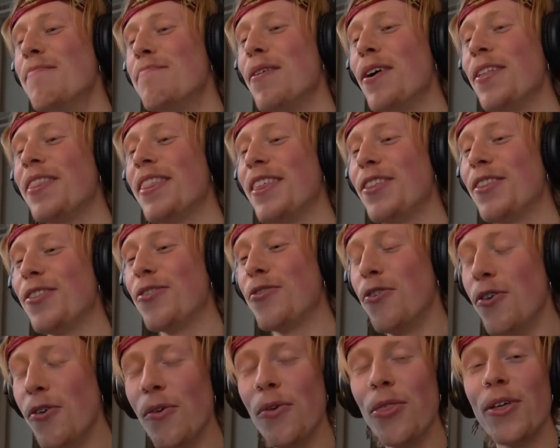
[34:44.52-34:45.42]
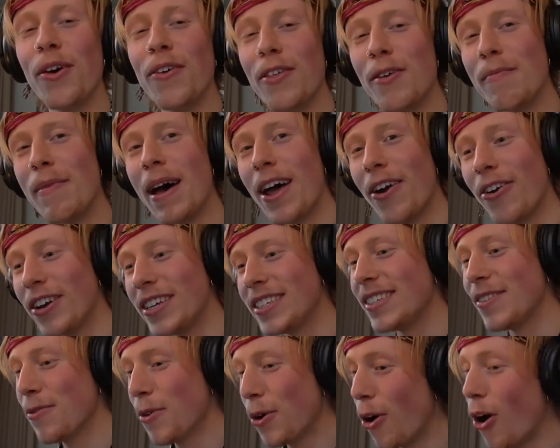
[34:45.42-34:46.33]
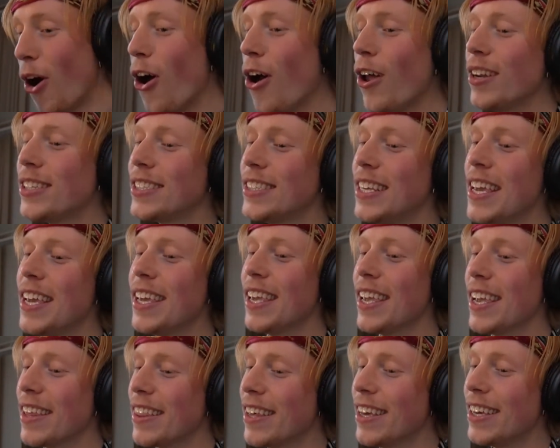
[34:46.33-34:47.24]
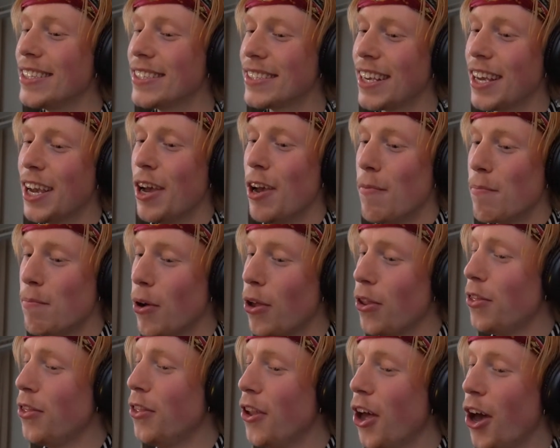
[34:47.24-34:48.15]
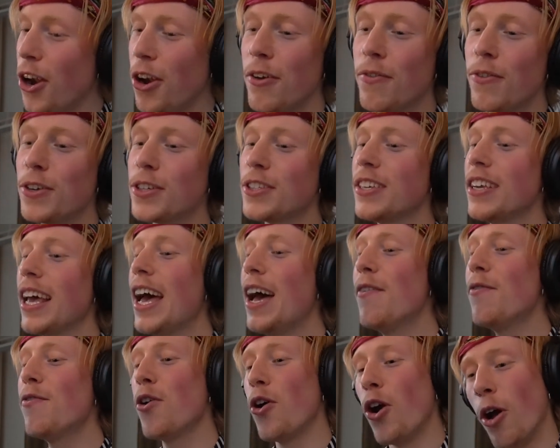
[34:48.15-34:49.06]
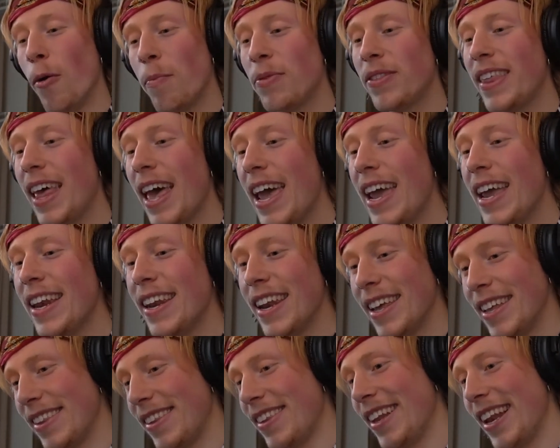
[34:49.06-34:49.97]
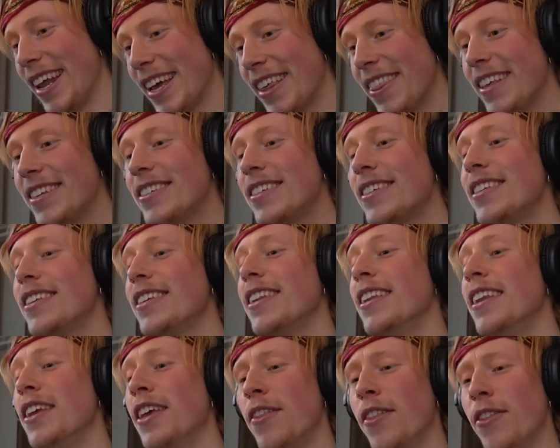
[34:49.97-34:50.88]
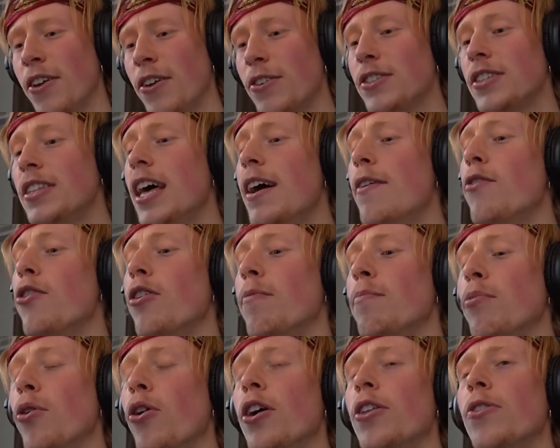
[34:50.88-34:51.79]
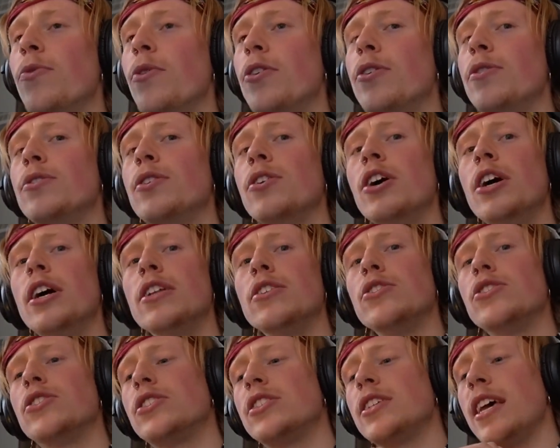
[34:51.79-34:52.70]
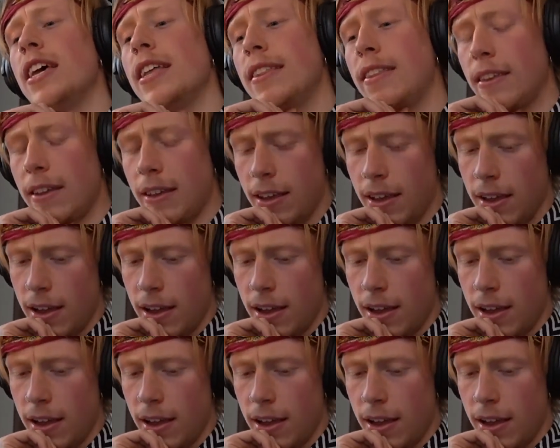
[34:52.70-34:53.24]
But the truth of the matter is, we're all seeking this, but none of us ever obtain it. Like there's never a point where you just sit